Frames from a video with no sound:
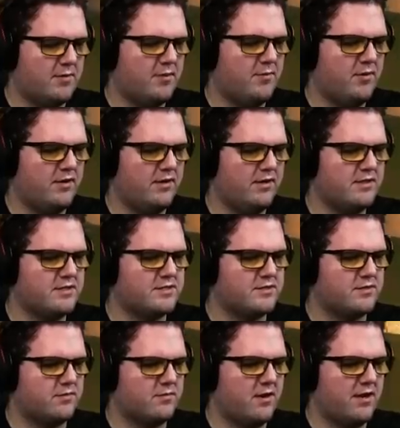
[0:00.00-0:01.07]
put this
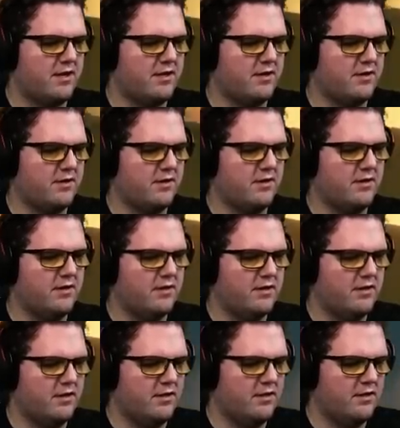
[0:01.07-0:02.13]
right here,
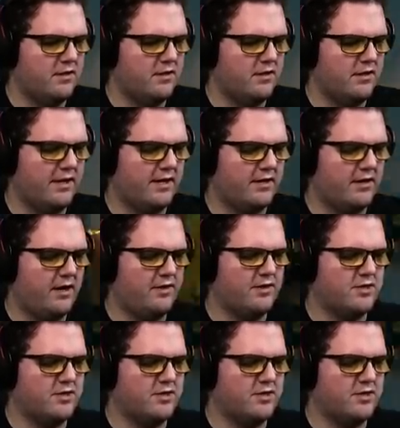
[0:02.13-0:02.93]
like, on the